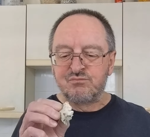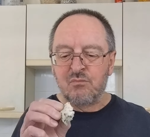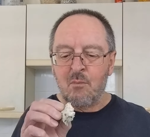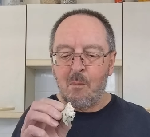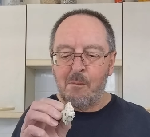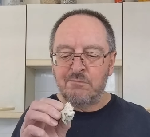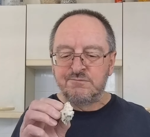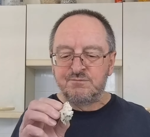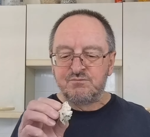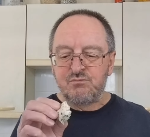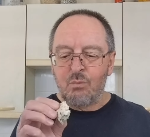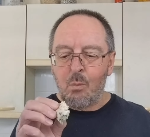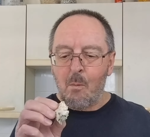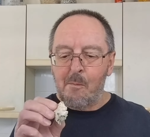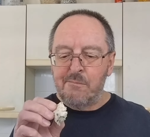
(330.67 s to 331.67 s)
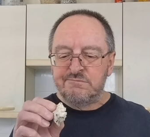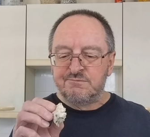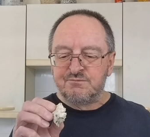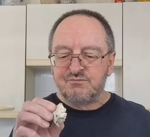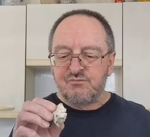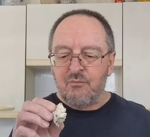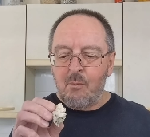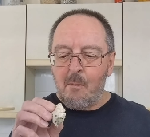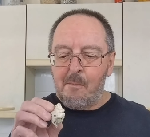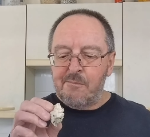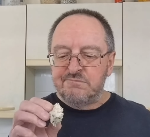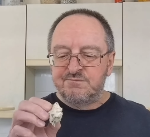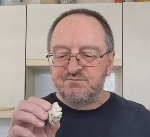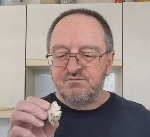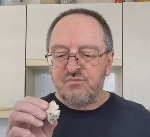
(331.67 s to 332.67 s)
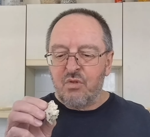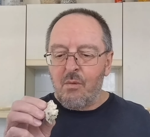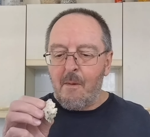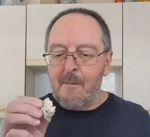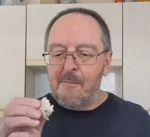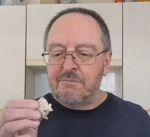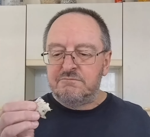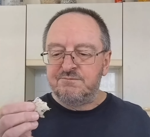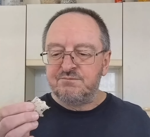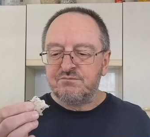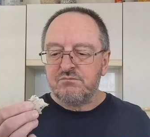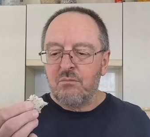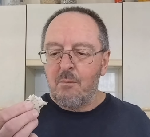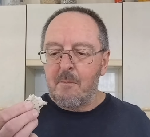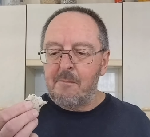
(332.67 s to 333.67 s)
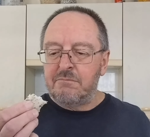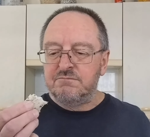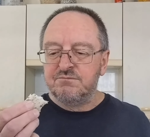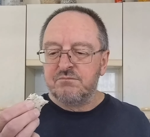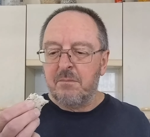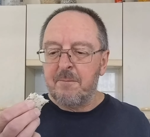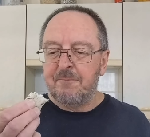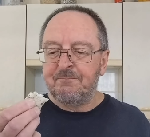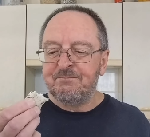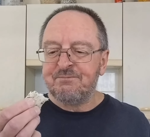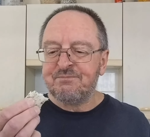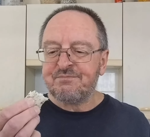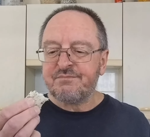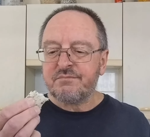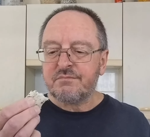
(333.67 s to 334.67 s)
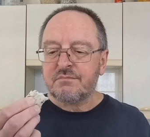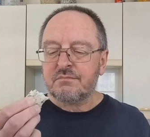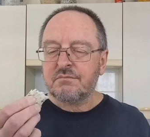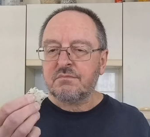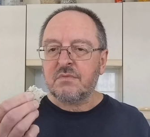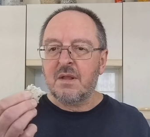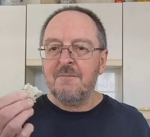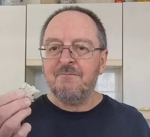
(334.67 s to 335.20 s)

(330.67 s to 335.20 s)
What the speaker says: Nothing is said.